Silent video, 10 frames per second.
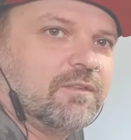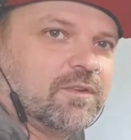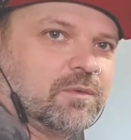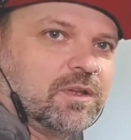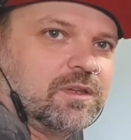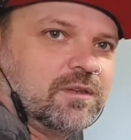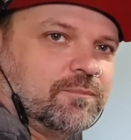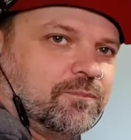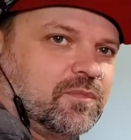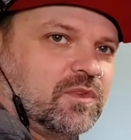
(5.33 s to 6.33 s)
Hey everyone,
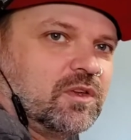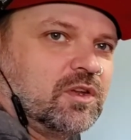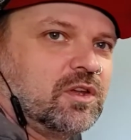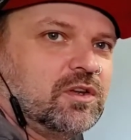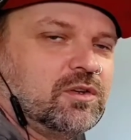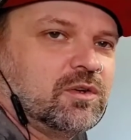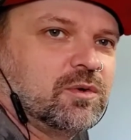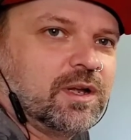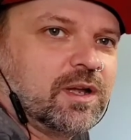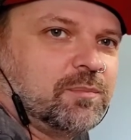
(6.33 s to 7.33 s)
going to do a
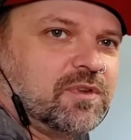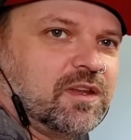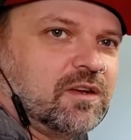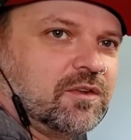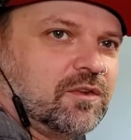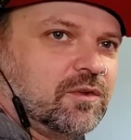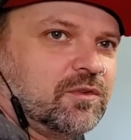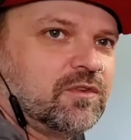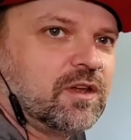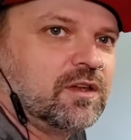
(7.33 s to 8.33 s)
quick update on
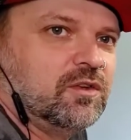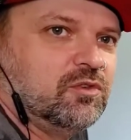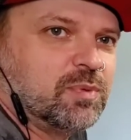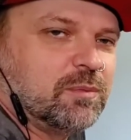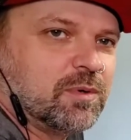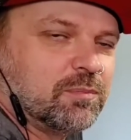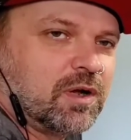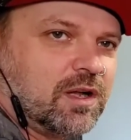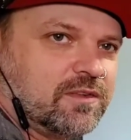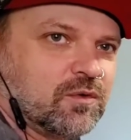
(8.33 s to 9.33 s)
those newspaper
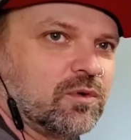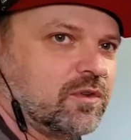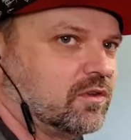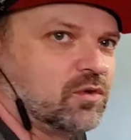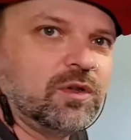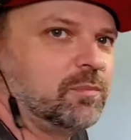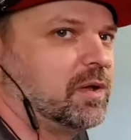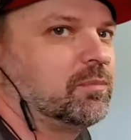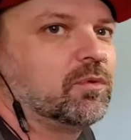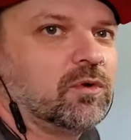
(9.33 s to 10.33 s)
pots or the toilet
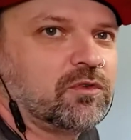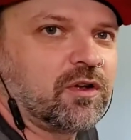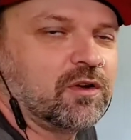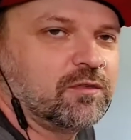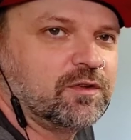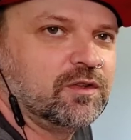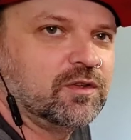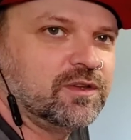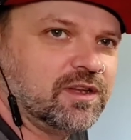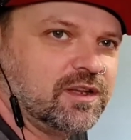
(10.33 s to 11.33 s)
paper rolls, however
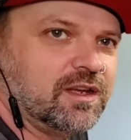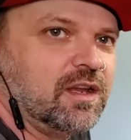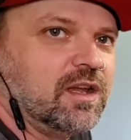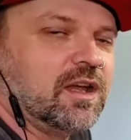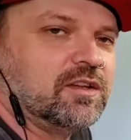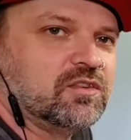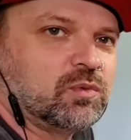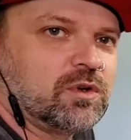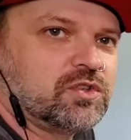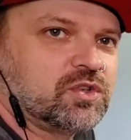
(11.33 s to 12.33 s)
you did it. I just
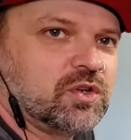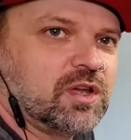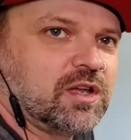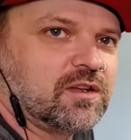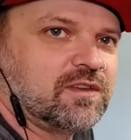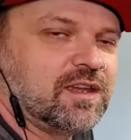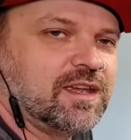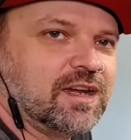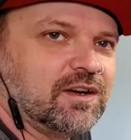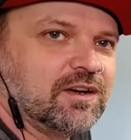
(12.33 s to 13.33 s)
want to show you how to take
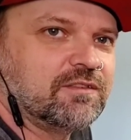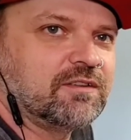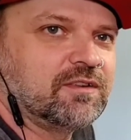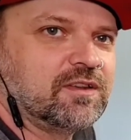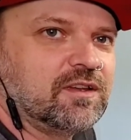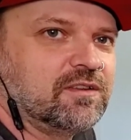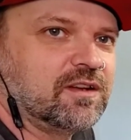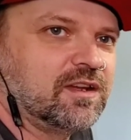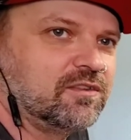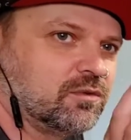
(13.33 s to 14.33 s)
care of everything
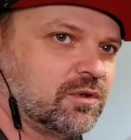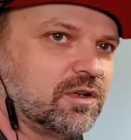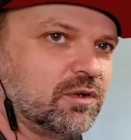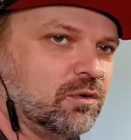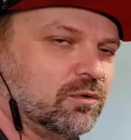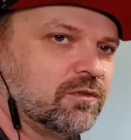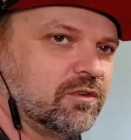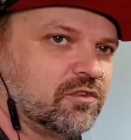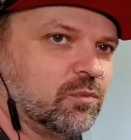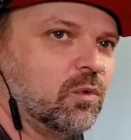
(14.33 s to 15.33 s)
today. So we're going to go
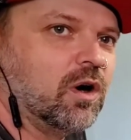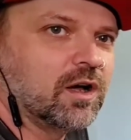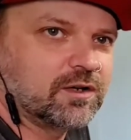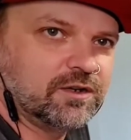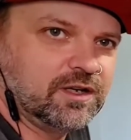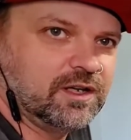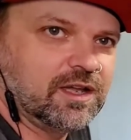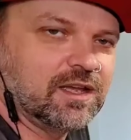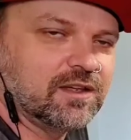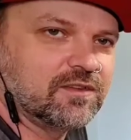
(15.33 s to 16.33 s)
over some watering
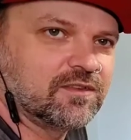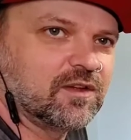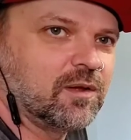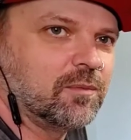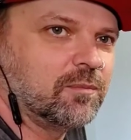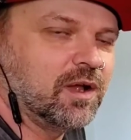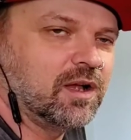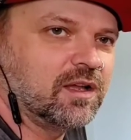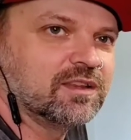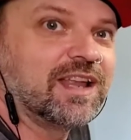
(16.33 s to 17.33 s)
and some
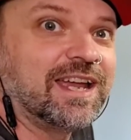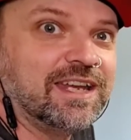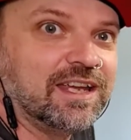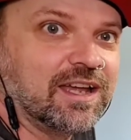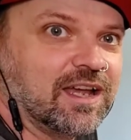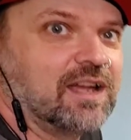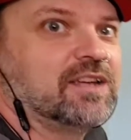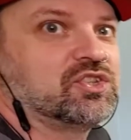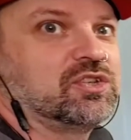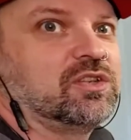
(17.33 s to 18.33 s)

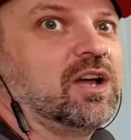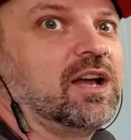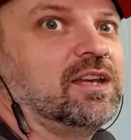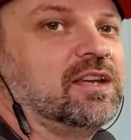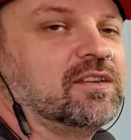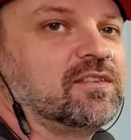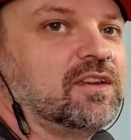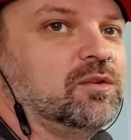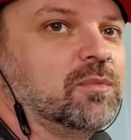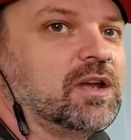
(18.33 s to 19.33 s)
lighting-ish ideas that
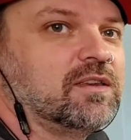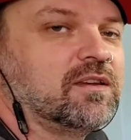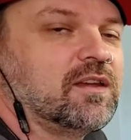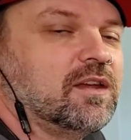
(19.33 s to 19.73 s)
you might